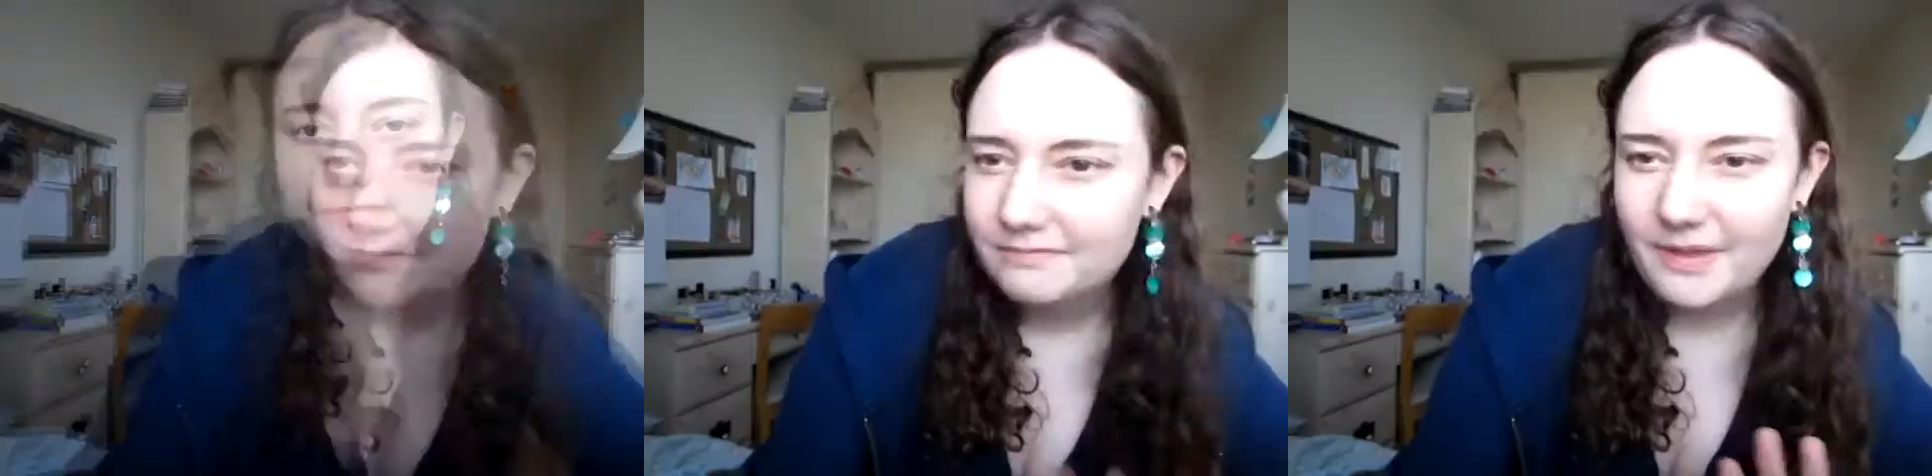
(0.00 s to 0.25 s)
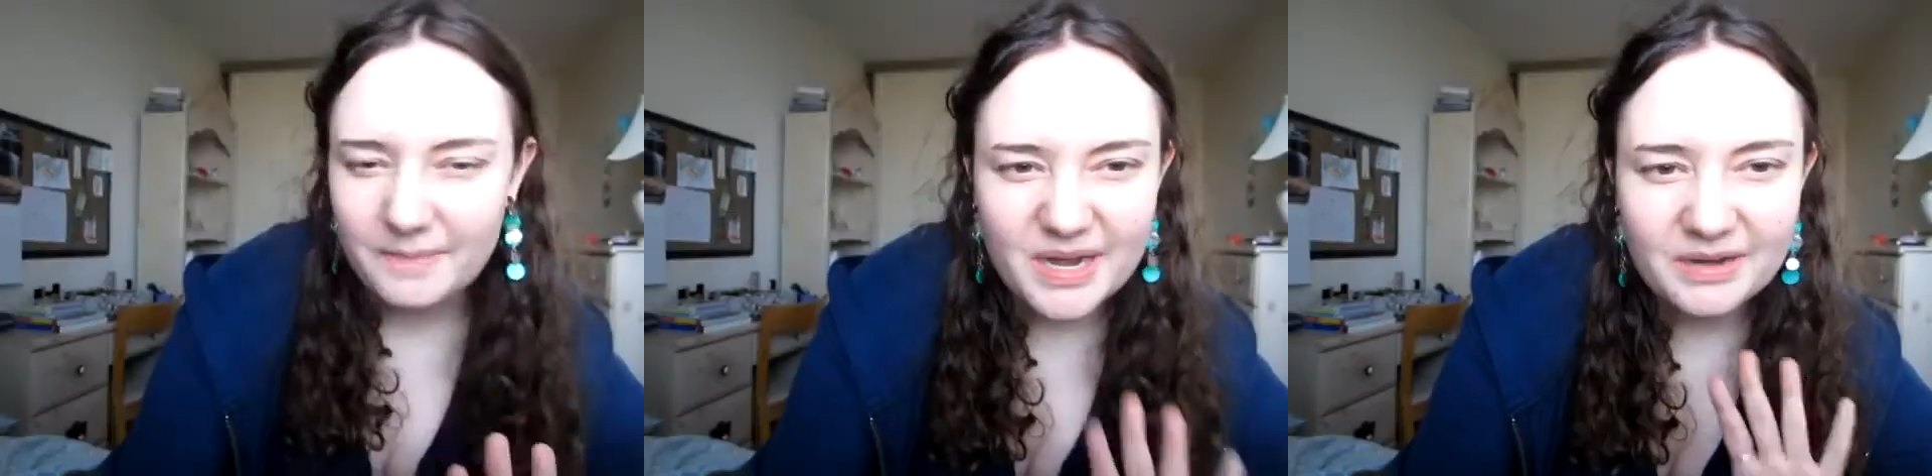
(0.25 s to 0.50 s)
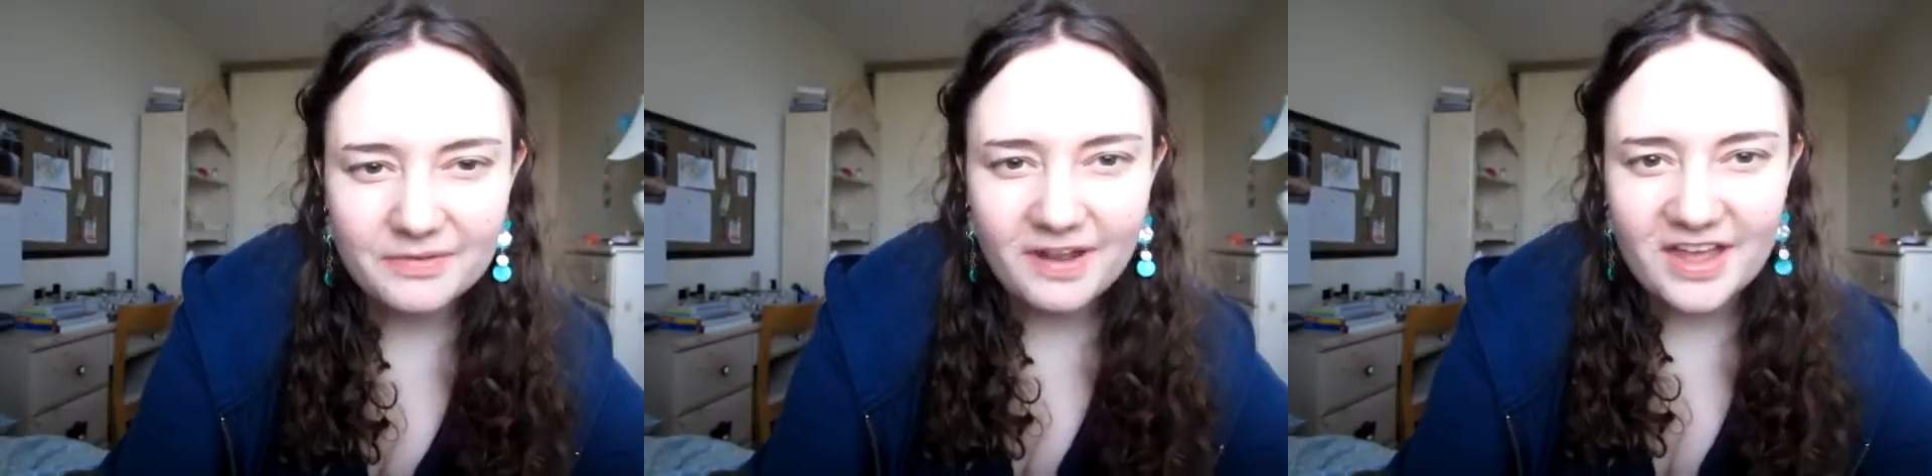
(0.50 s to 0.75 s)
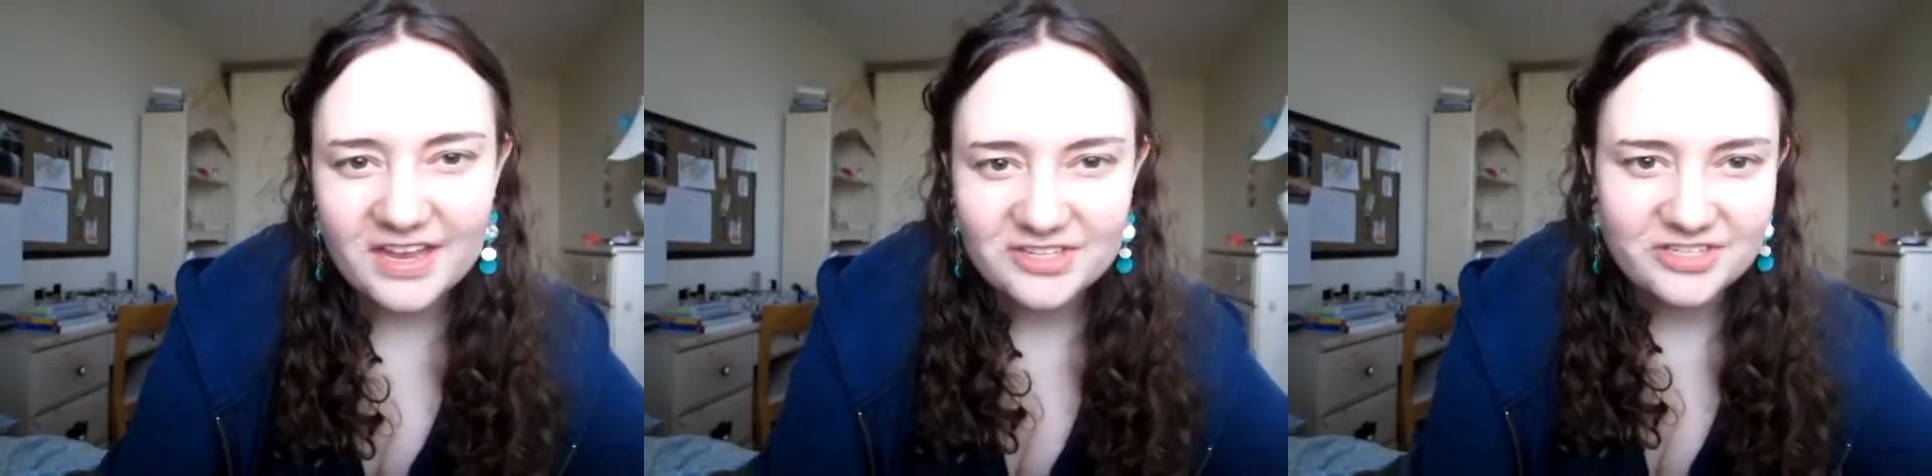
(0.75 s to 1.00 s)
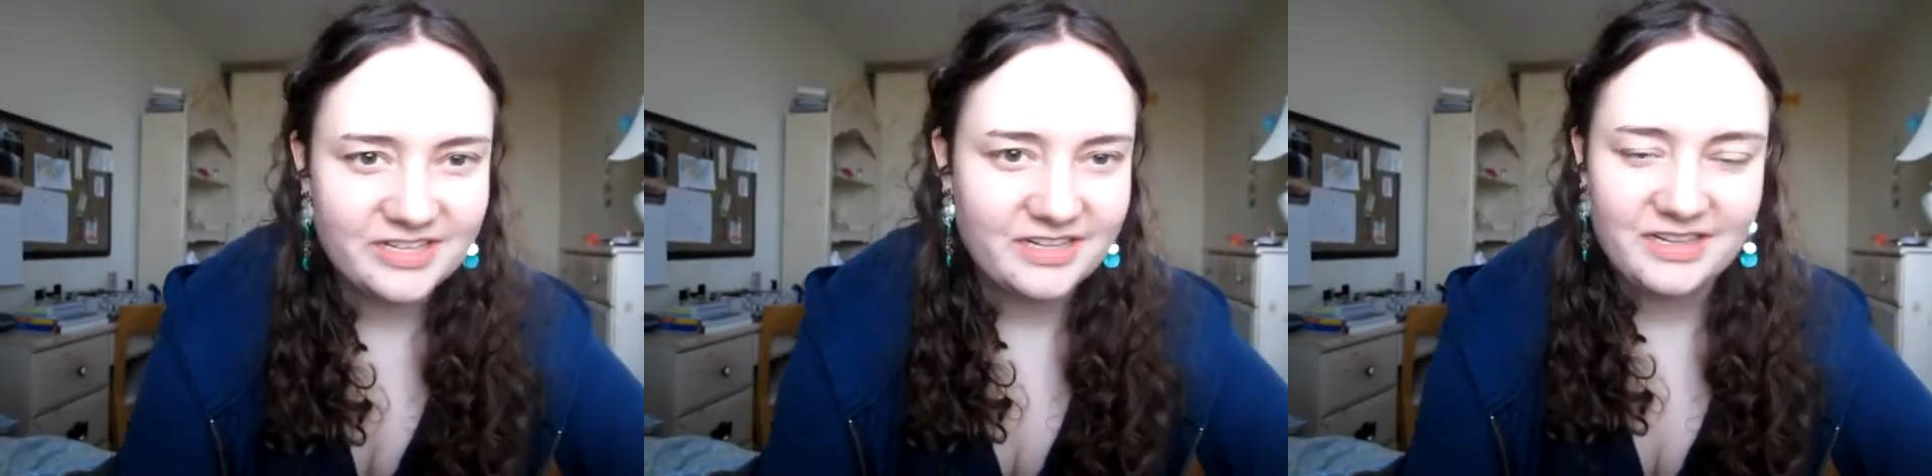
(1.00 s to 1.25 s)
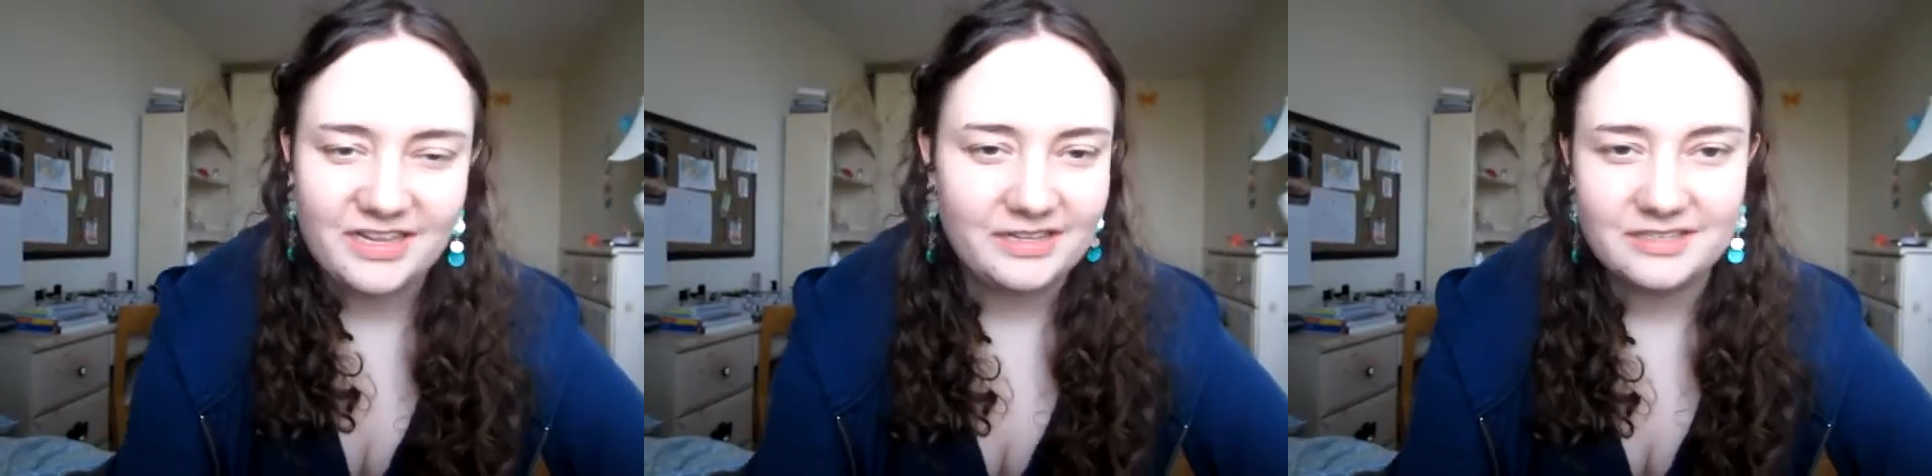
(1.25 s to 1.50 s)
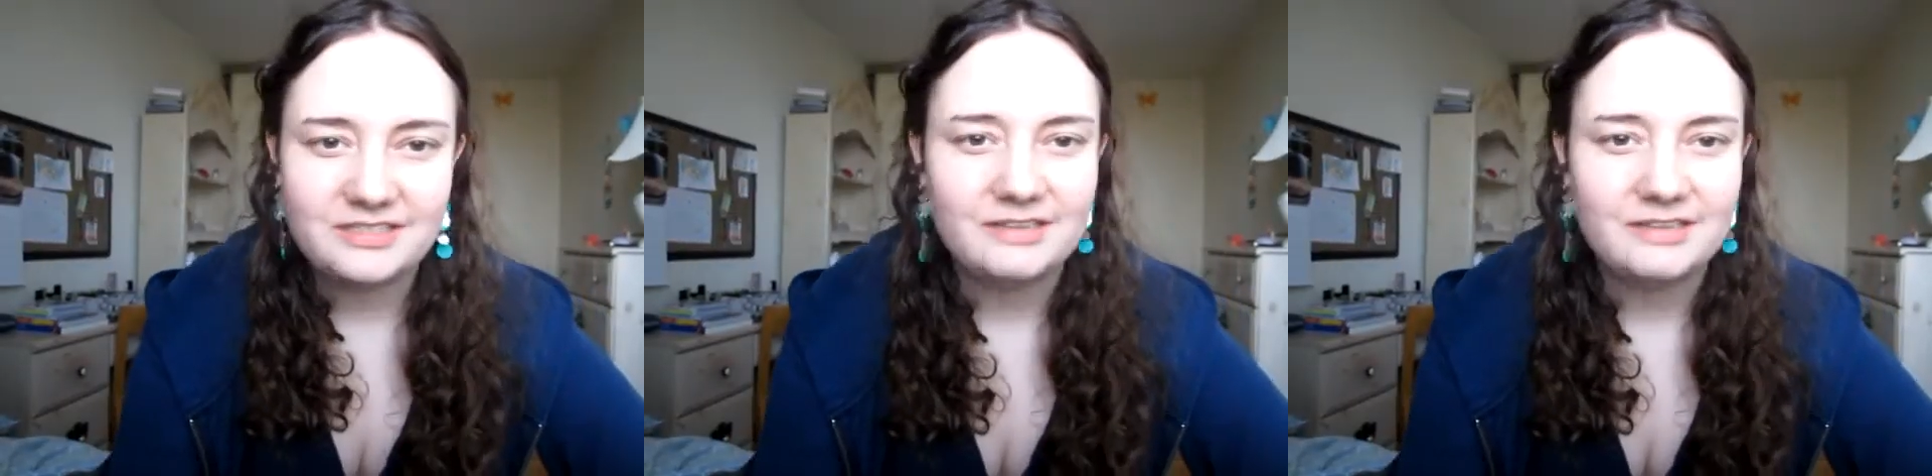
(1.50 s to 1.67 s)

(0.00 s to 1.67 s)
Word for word: If I'm in a rush, then that's